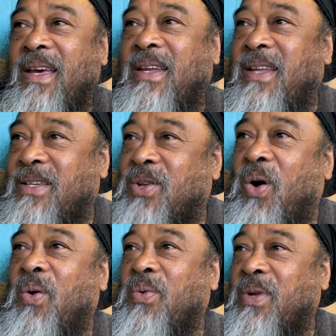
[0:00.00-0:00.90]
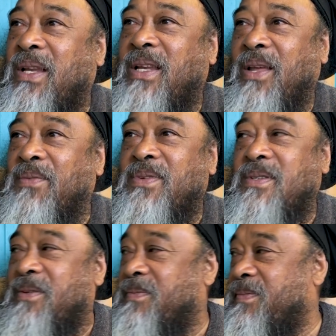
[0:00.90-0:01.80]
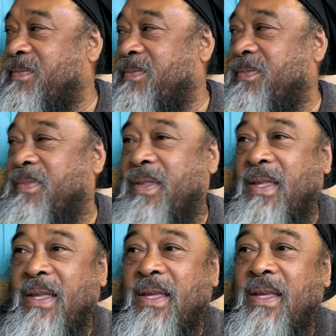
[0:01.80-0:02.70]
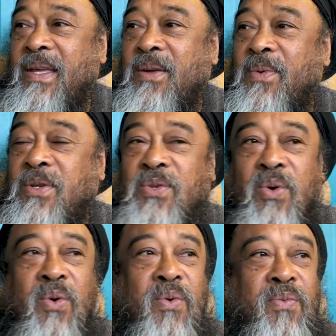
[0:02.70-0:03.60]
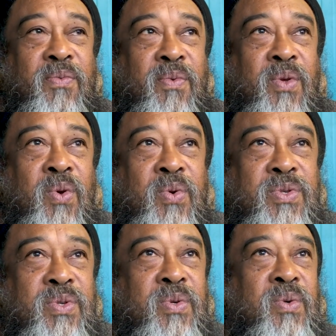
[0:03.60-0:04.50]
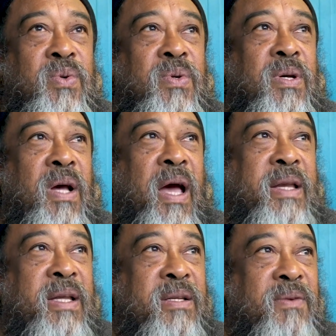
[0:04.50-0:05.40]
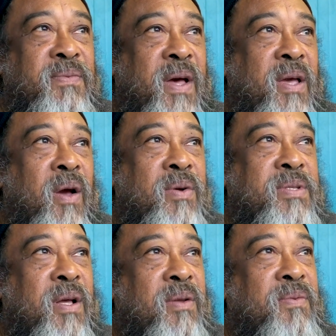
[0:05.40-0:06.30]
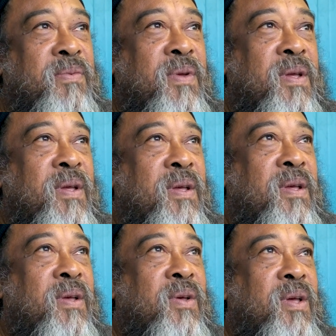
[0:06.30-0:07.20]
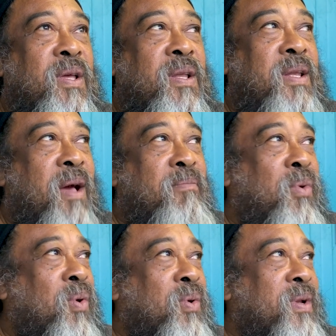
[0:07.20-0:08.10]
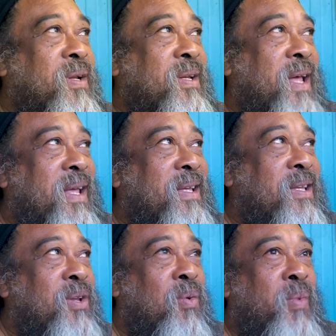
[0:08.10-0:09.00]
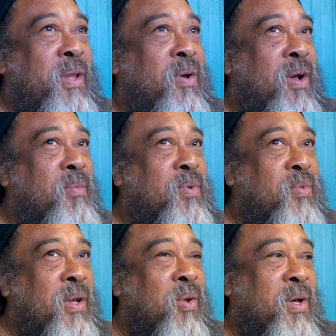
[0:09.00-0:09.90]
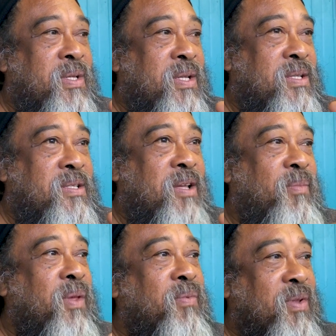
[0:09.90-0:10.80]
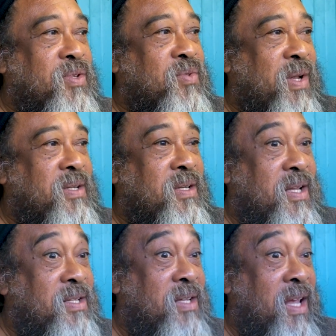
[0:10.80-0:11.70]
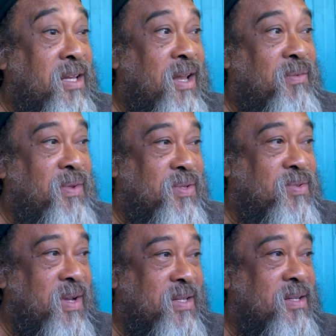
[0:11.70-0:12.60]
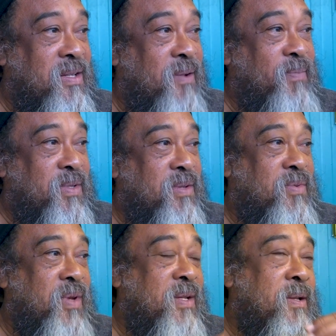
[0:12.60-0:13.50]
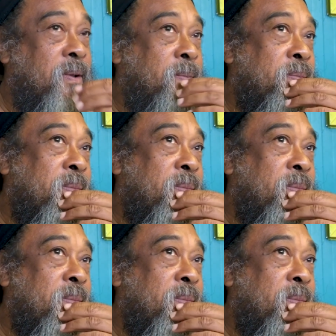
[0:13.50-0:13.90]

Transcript: And that's how it lives. We're so used to identifying ourselves in that mode that, you know, when you come to really look at it, something feels threatened. It's it that feels threatened. Mm-hmm. That's threatening.